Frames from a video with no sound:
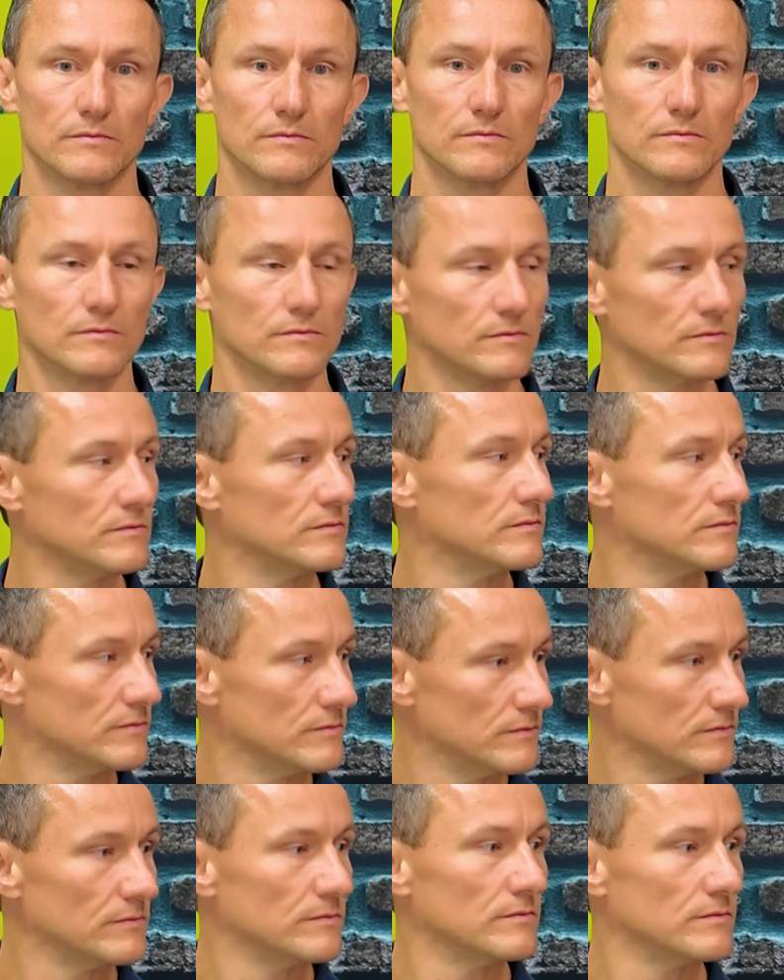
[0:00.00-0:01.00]

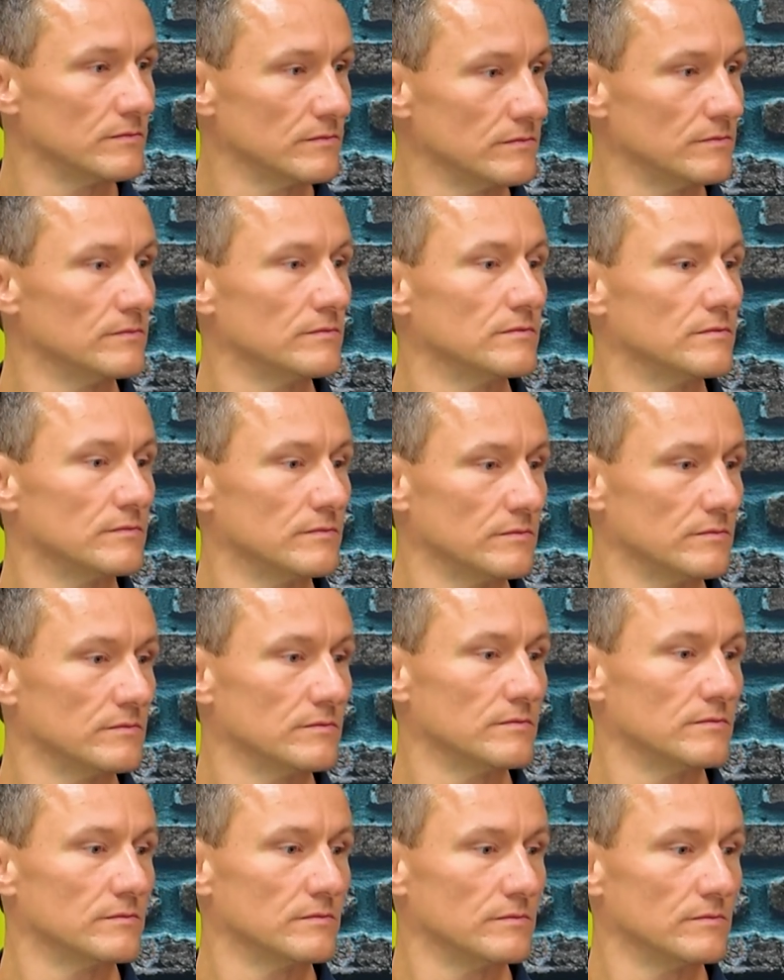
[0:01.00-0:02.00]

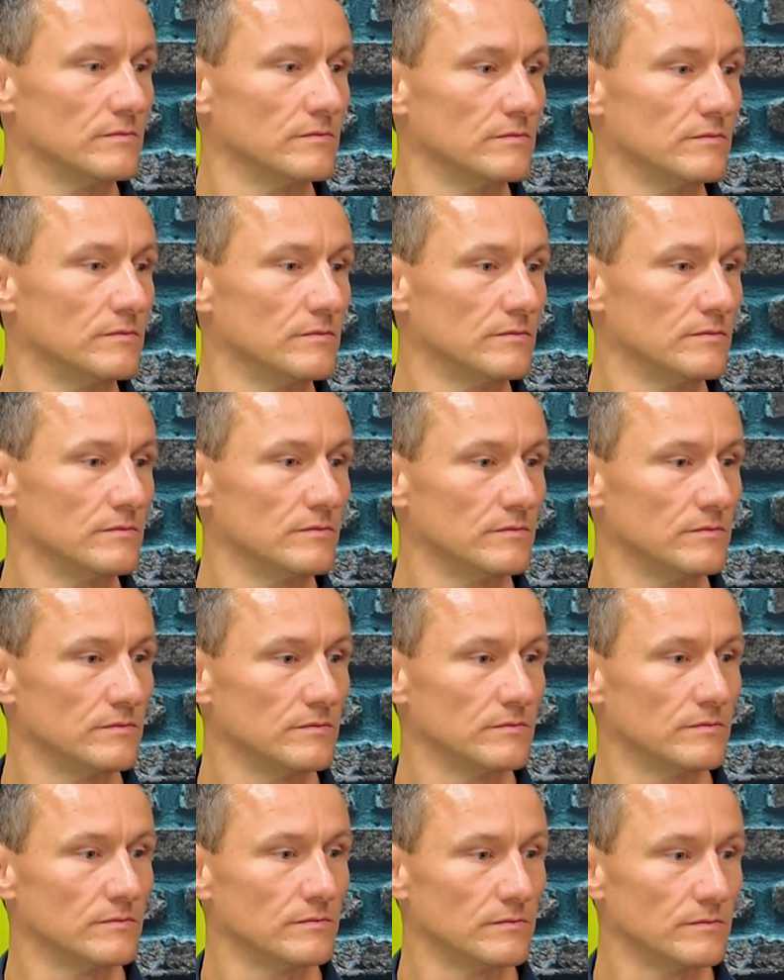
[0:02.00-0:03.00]

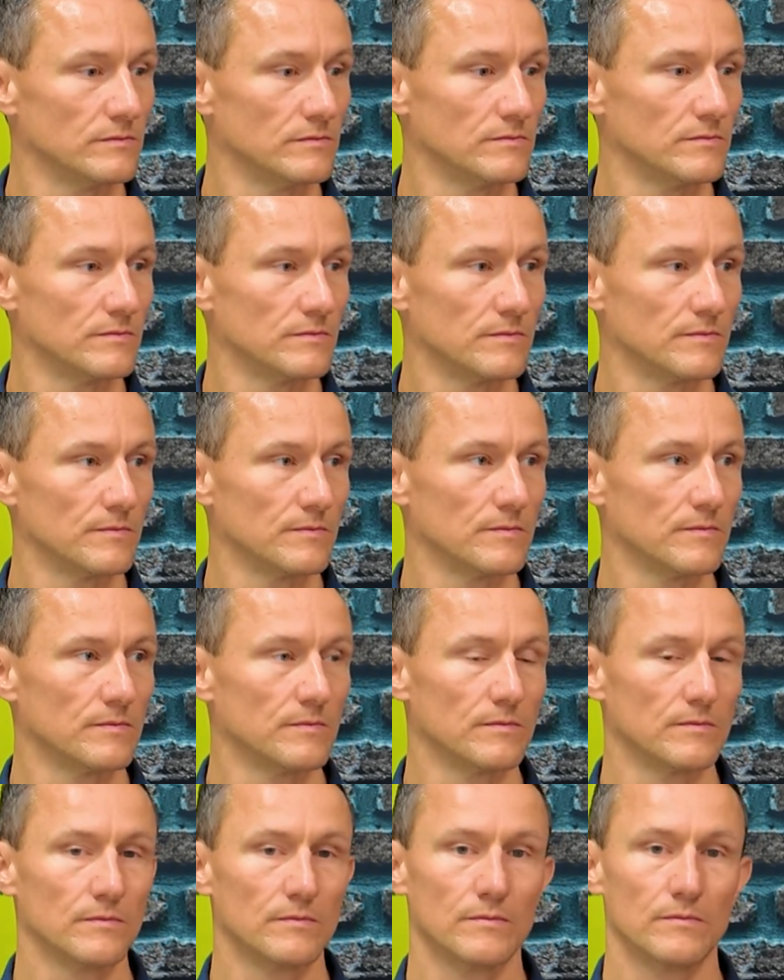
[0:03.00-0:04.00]

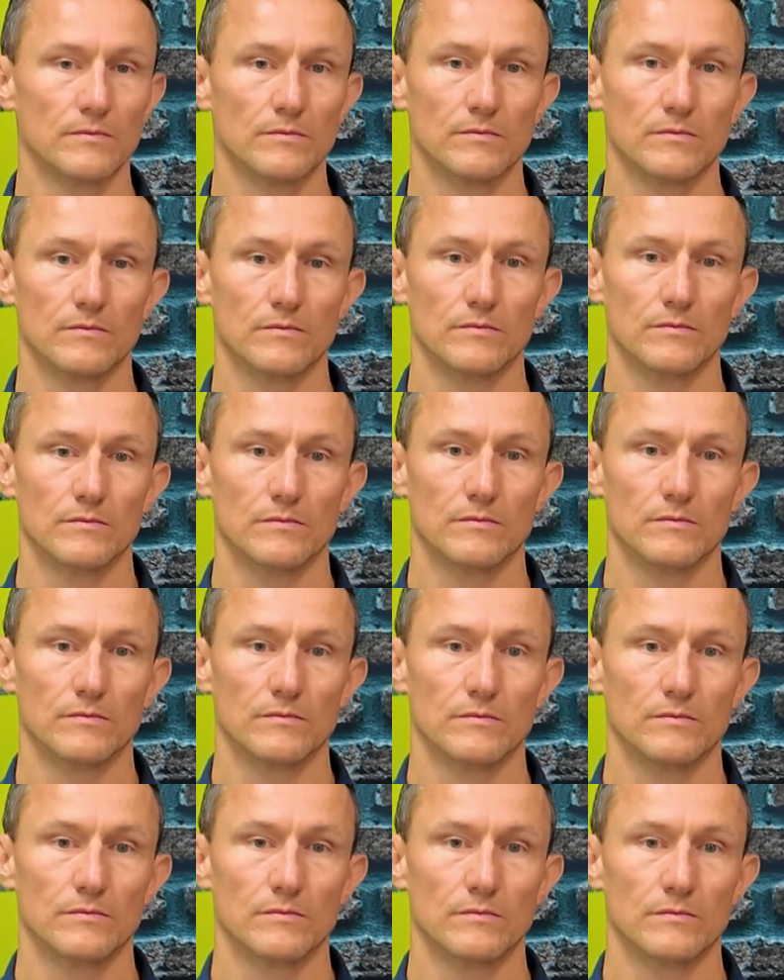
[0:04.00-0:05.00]

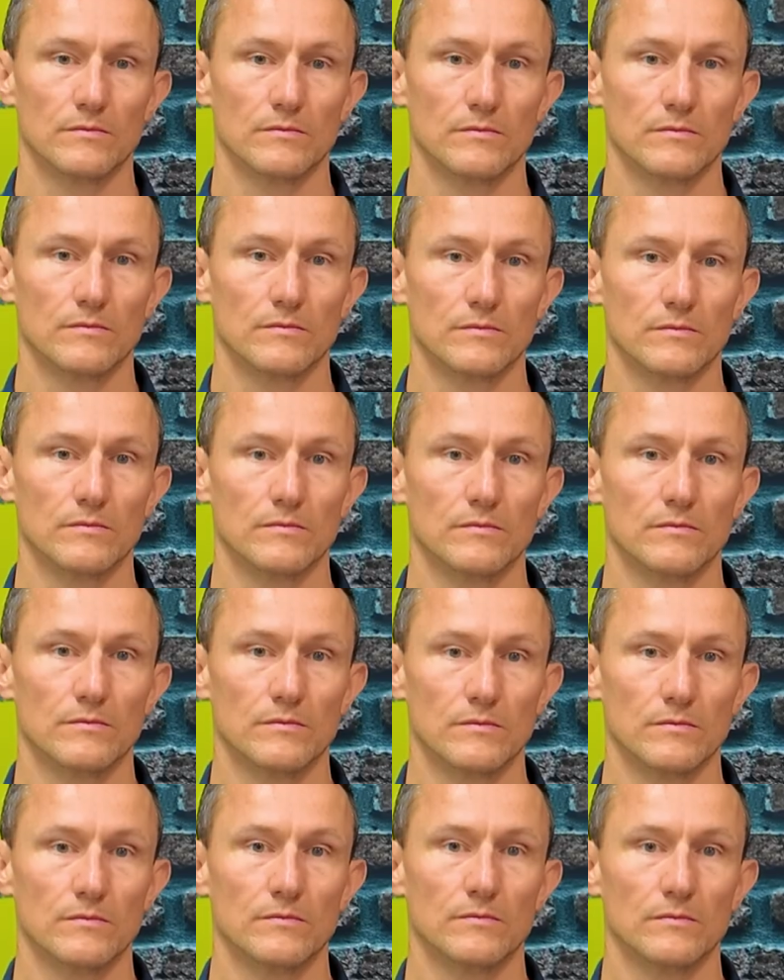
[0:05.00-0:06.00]

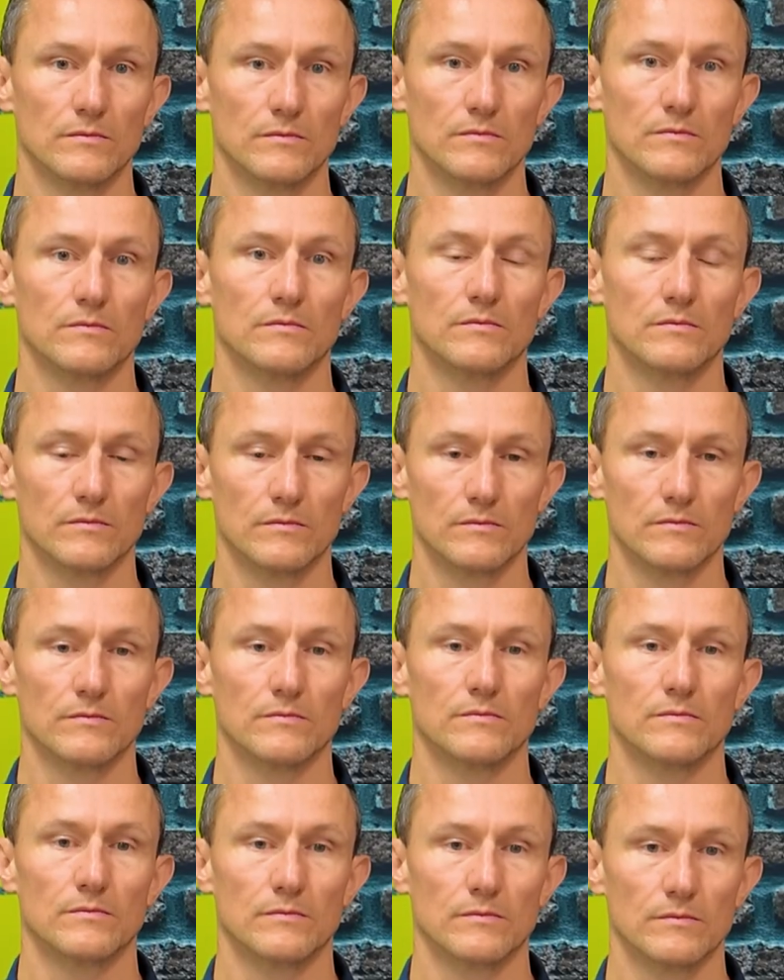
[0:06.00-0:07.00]

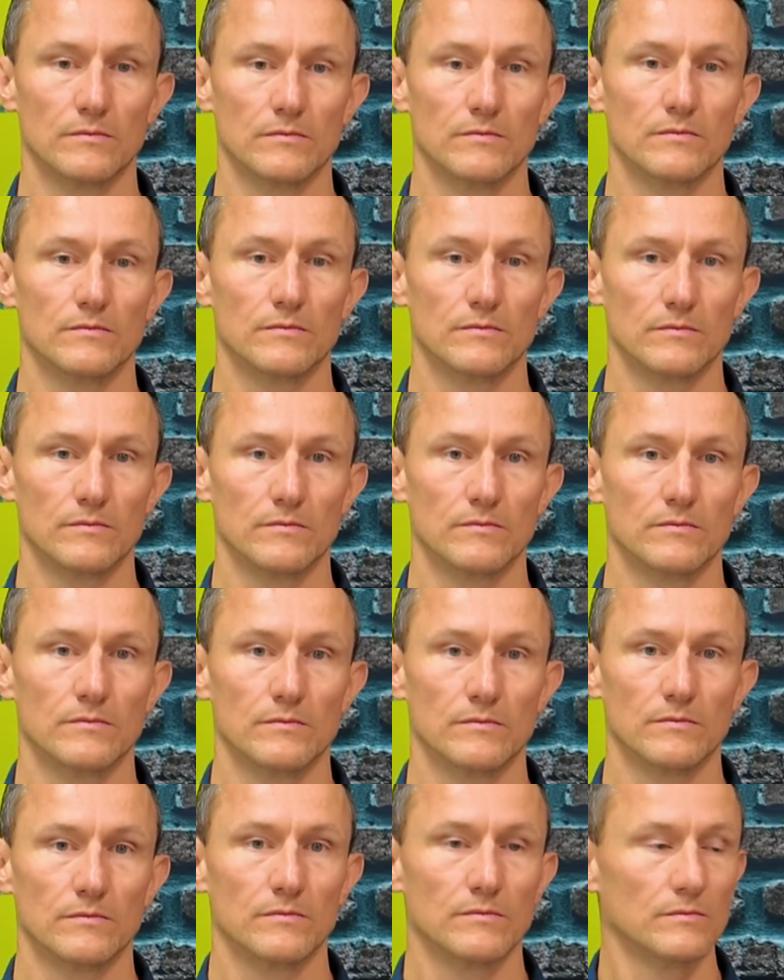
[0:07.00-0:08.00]
[no speech]